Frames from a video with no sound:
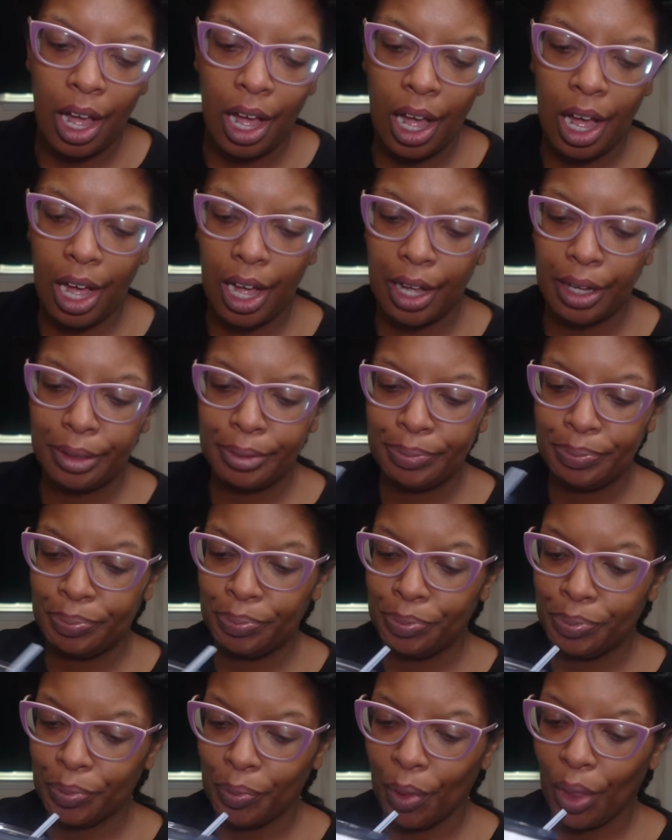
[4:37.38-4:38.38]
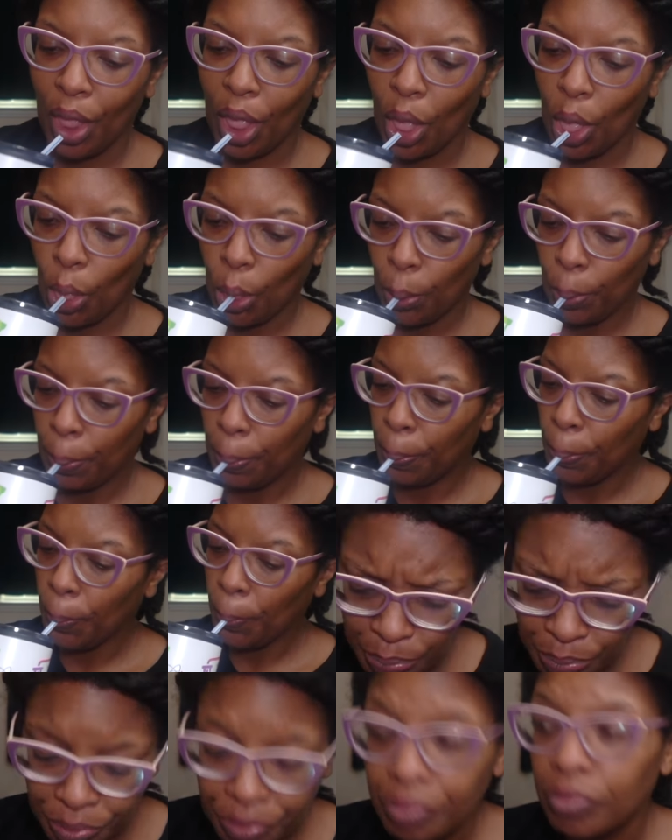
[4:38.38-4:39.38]
Um,
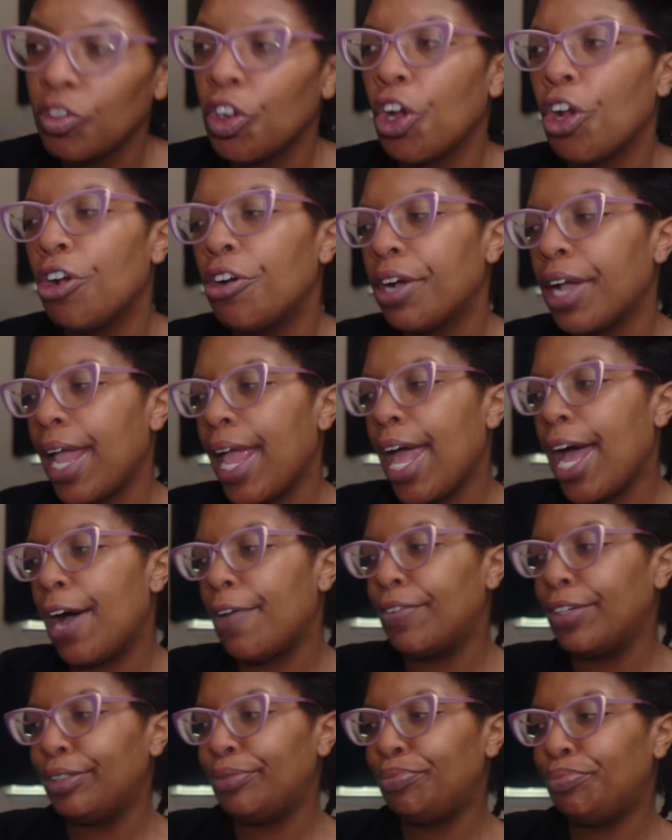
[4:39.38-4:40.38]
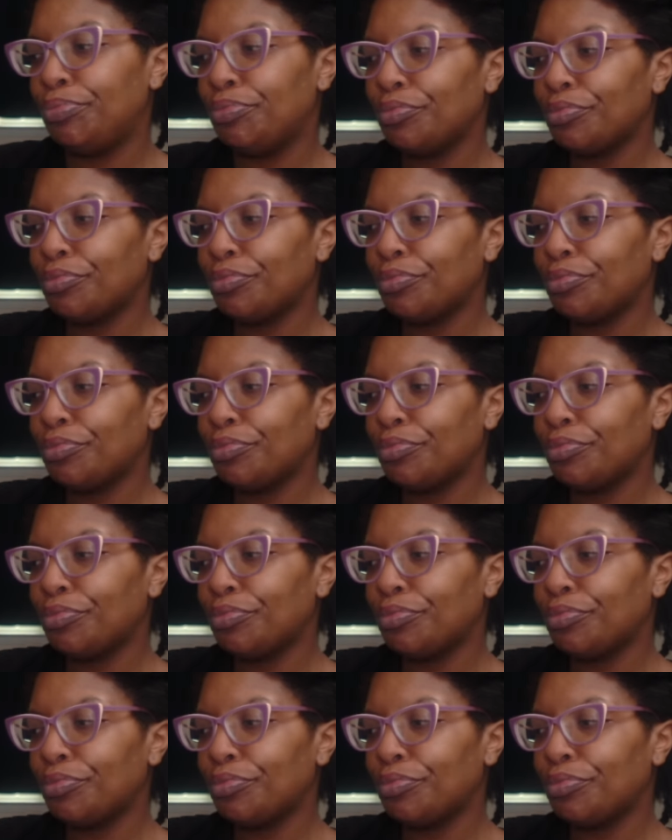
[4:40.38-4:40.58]
girl Calvin.